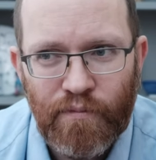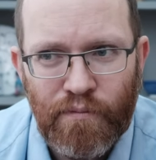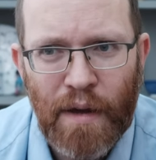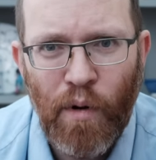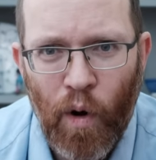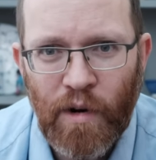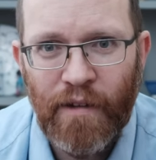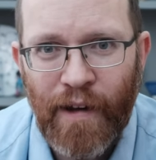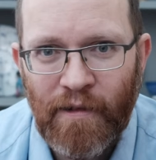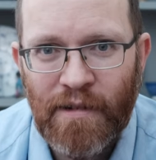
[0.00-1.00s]
people holding
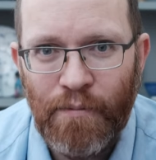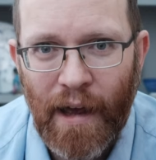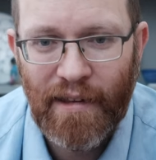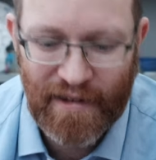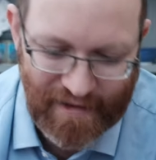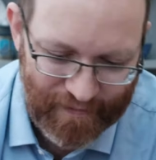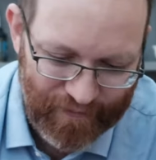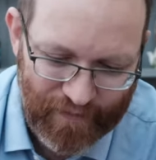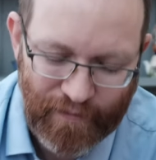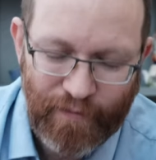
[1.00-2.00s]
fountain pens.
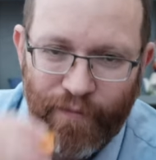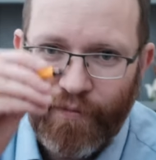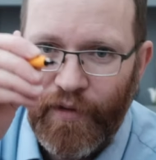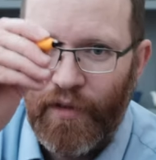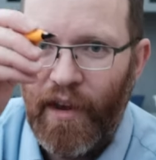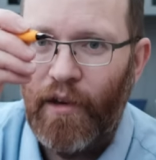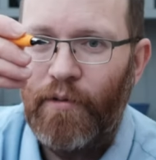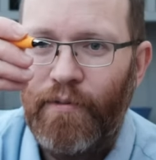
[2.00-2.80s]
So